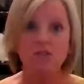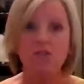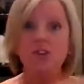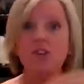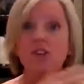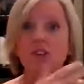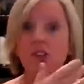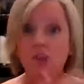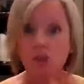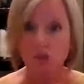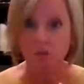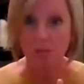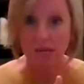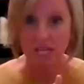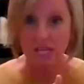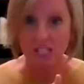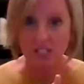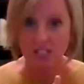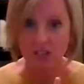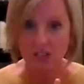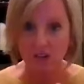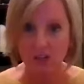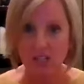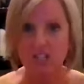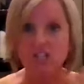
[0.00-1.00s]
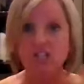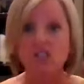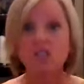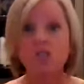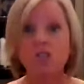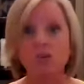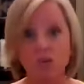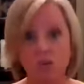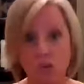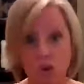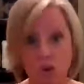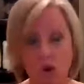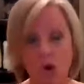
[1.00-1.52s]
for new bacteria to
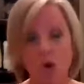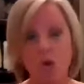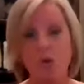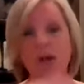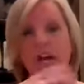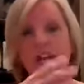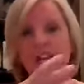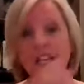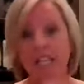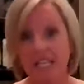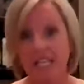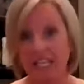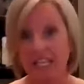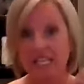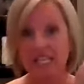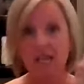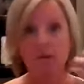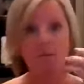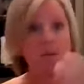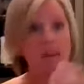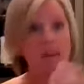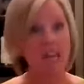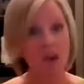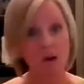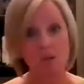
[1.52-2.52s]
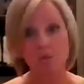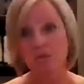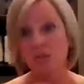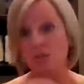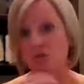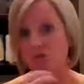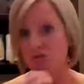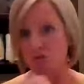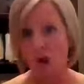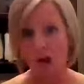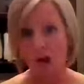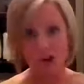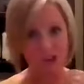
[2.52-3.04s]
grow and eat and become
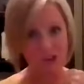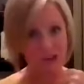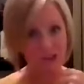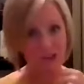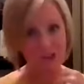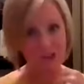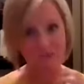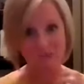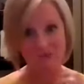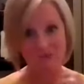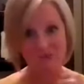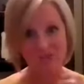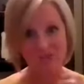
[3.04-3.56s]
stronger.